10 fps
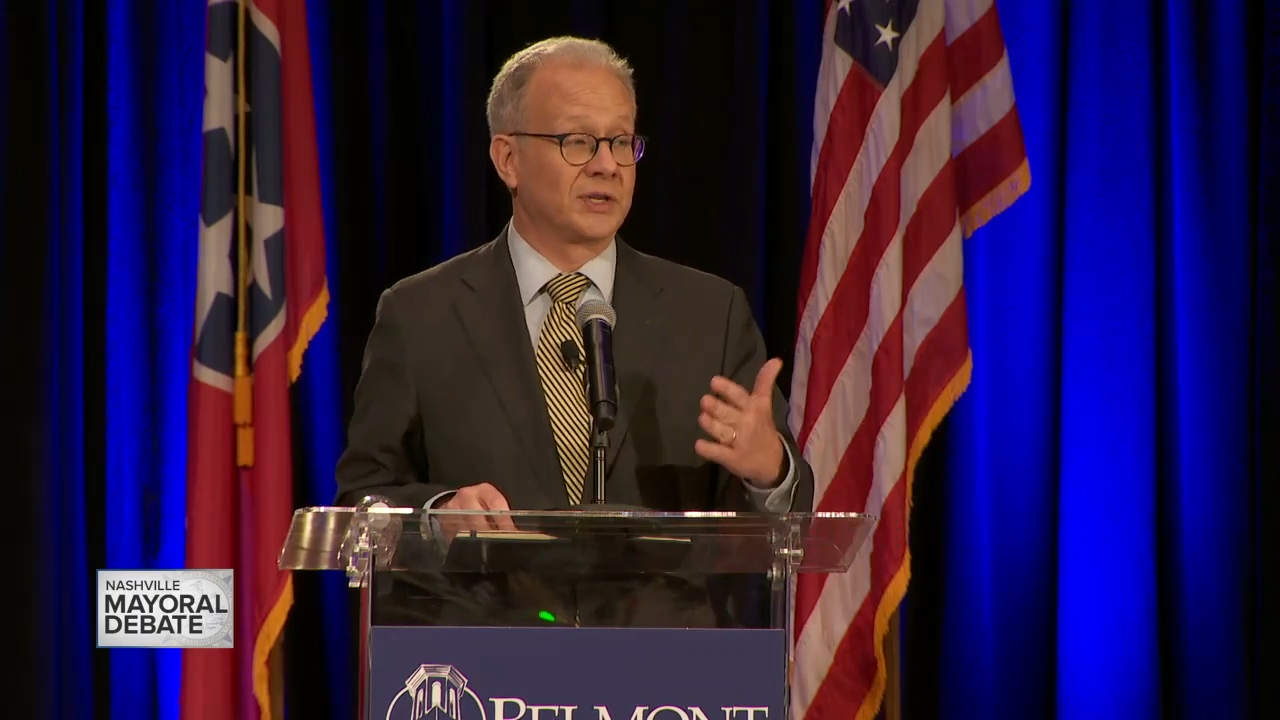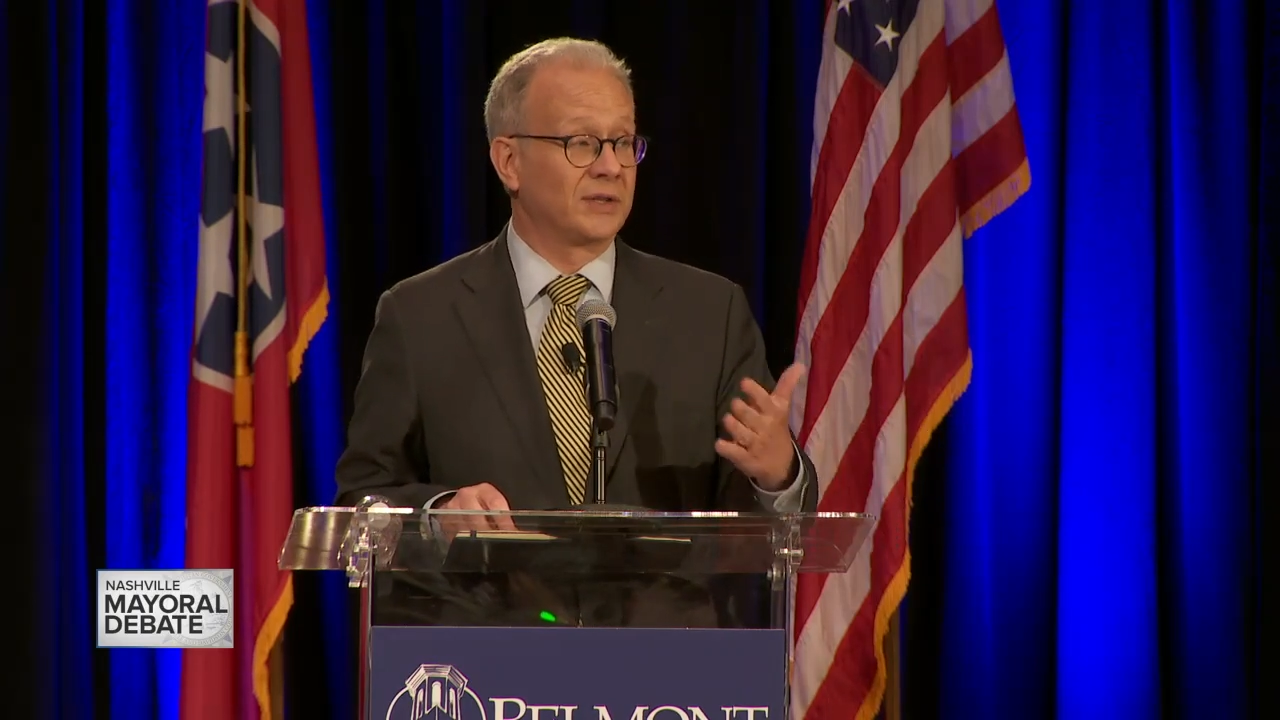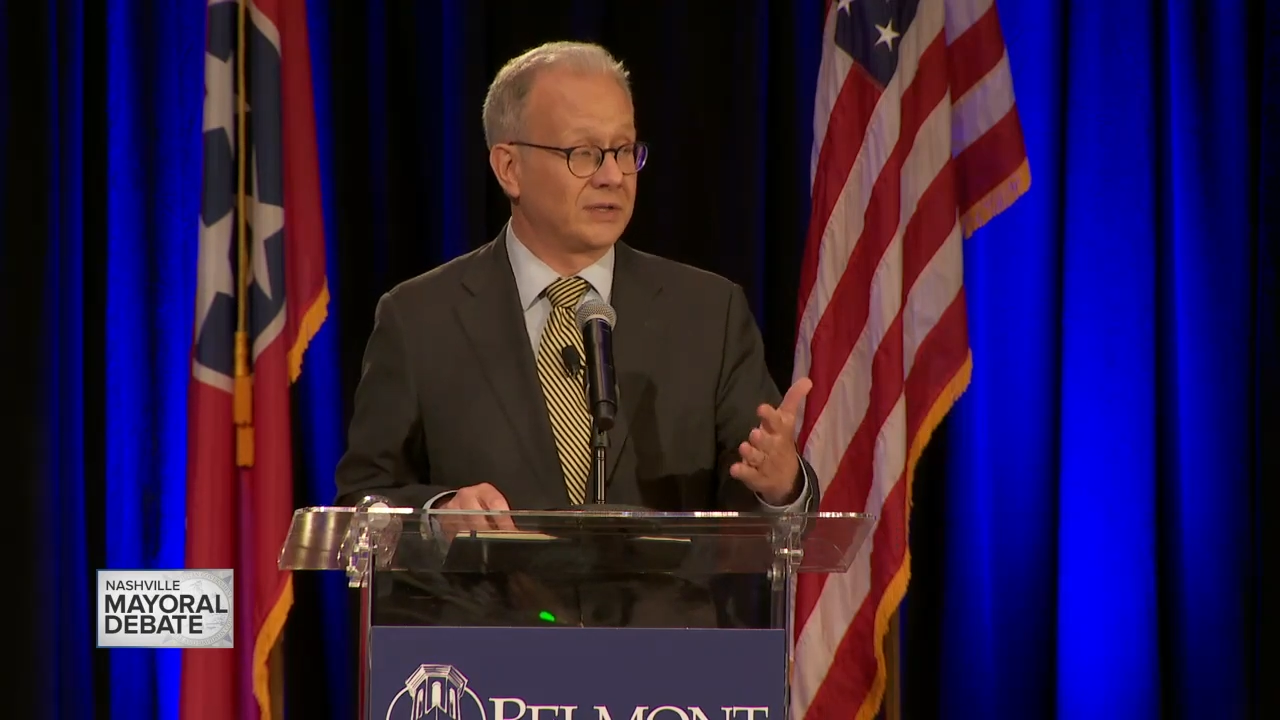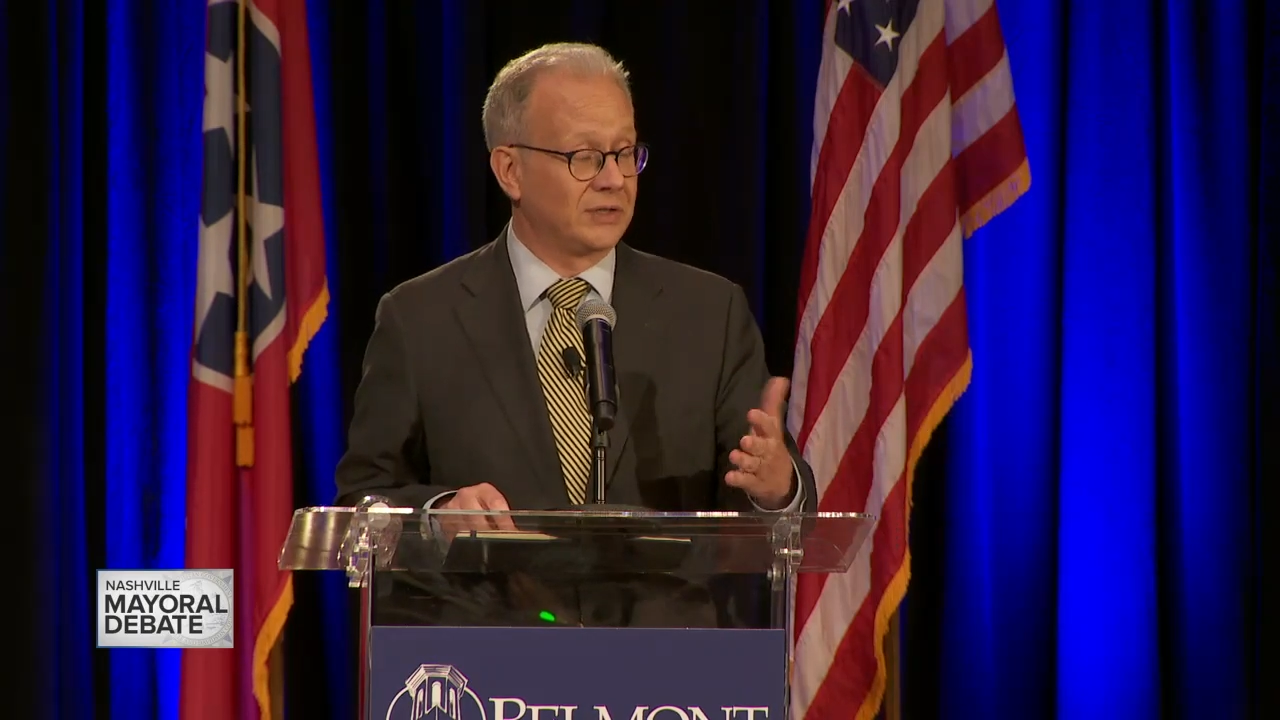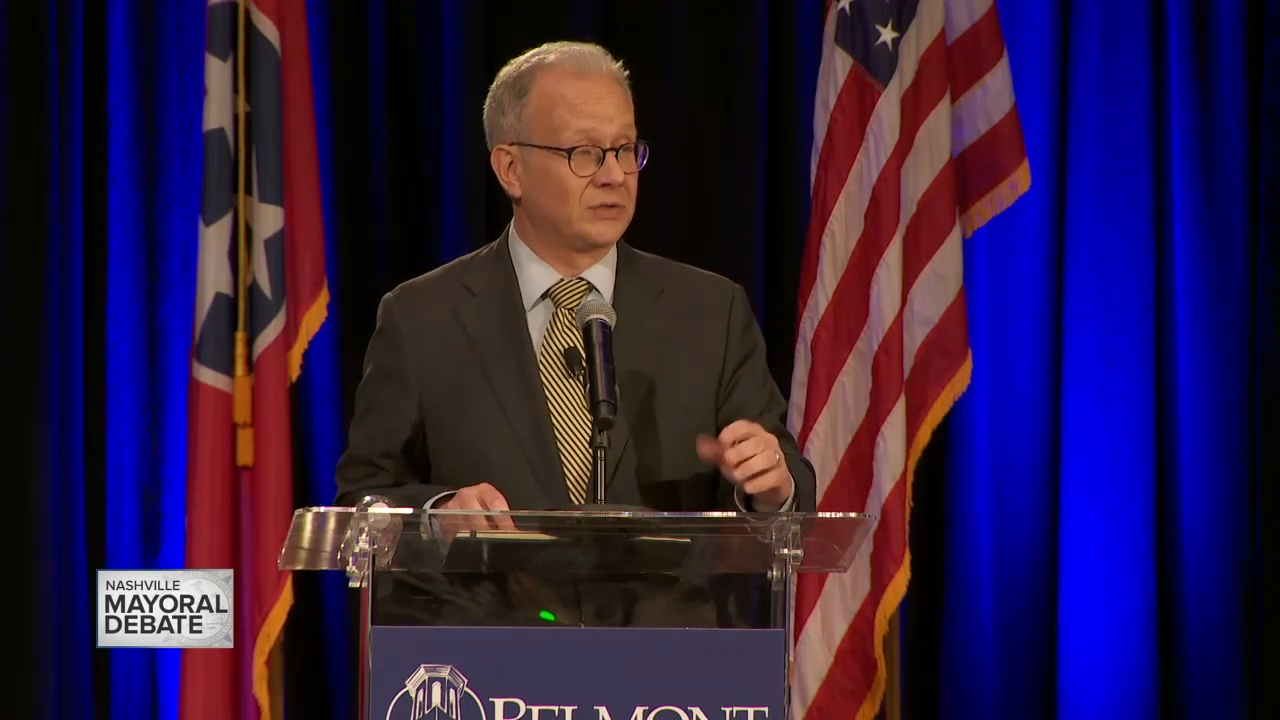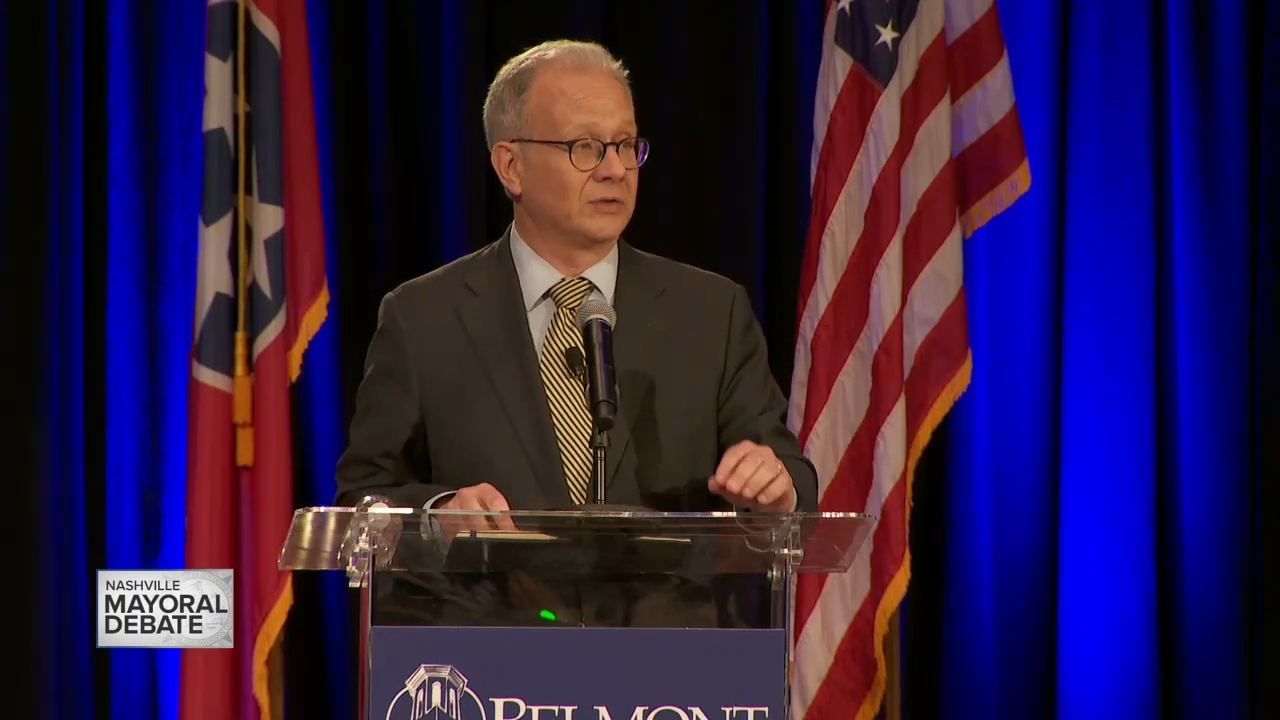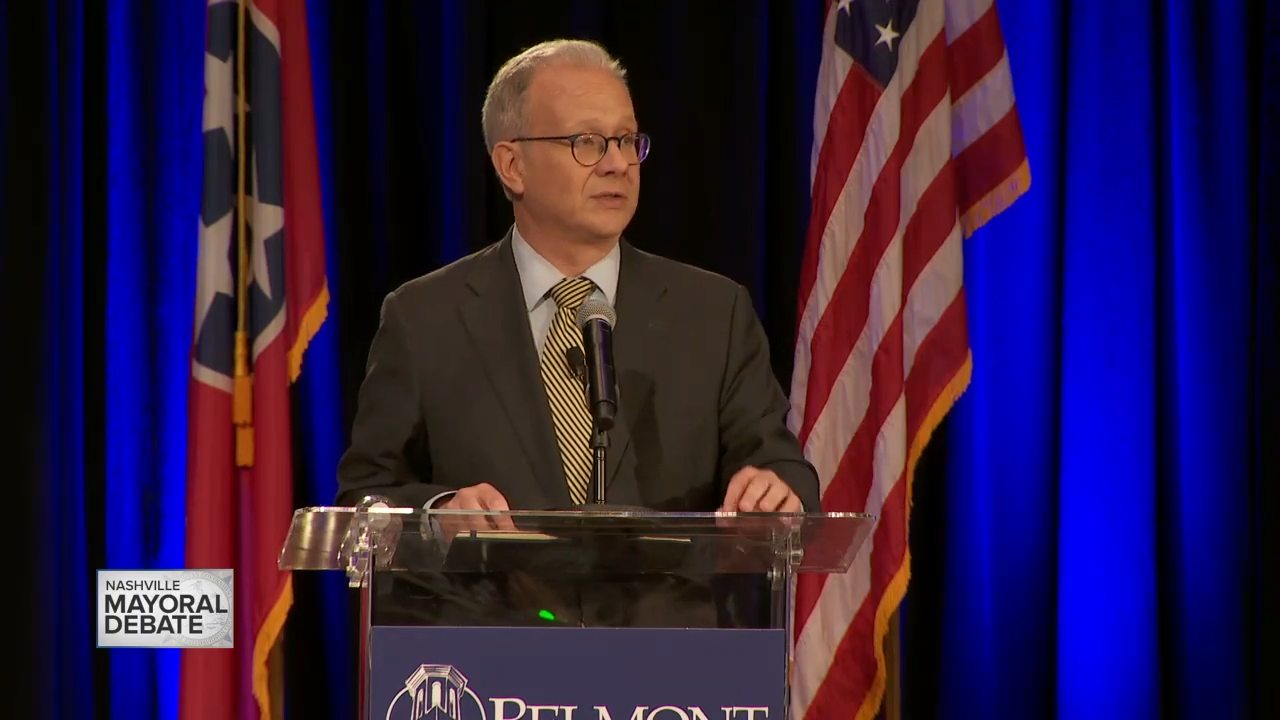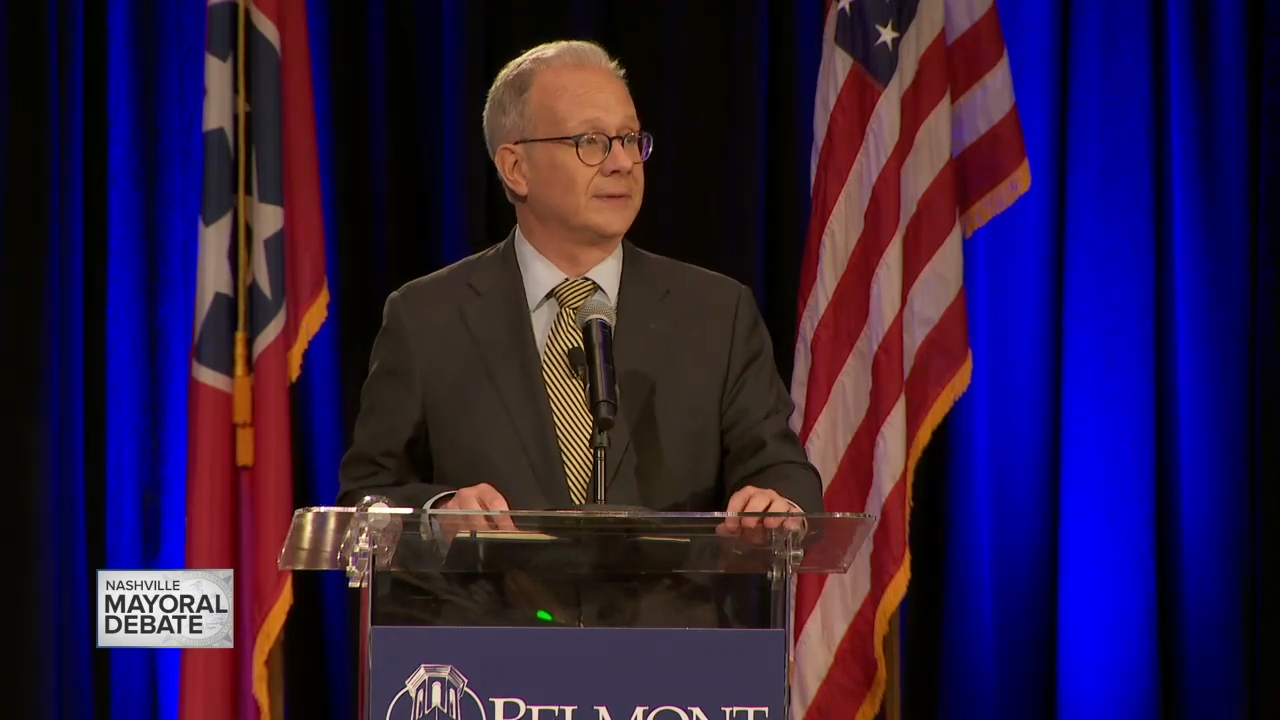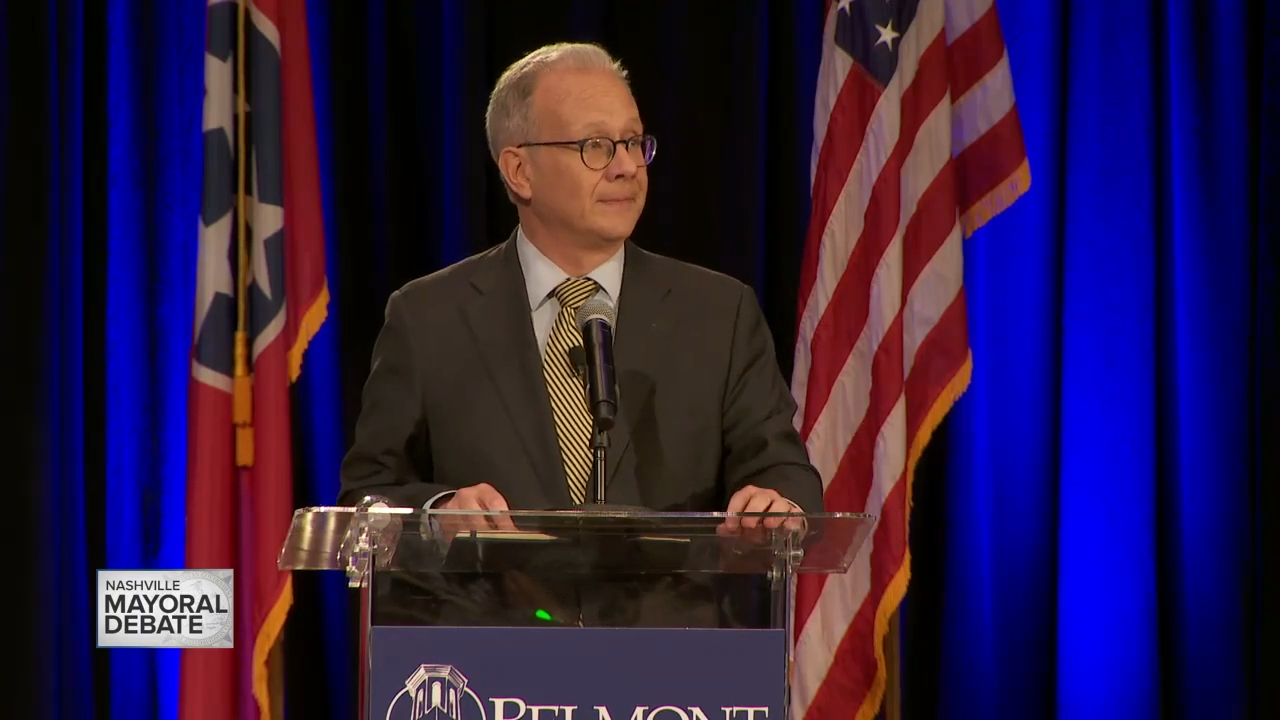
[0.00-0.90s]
the teachers.